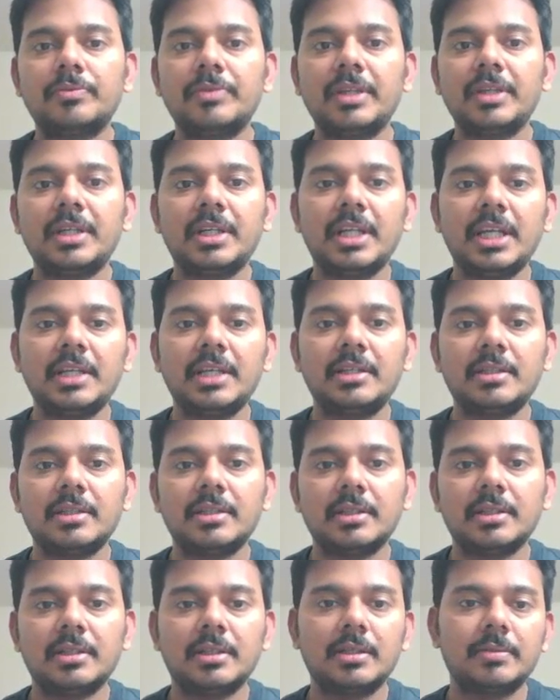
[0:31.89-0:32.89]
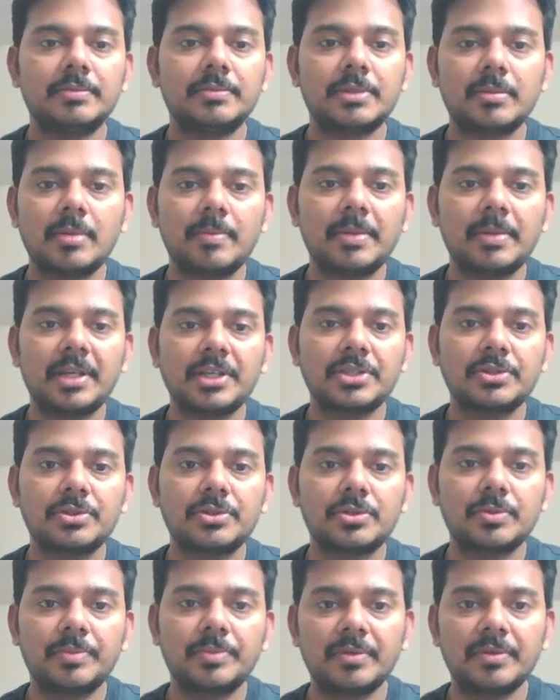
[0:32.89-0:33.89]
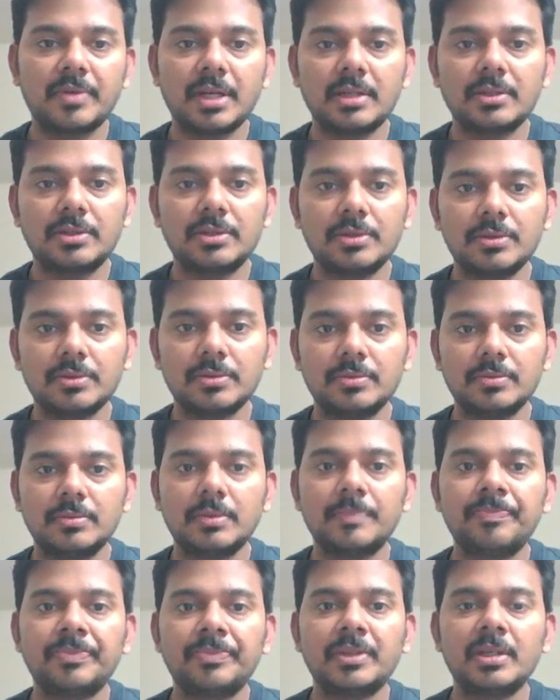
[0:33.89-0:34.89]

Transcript: we need uh, some applications to be run to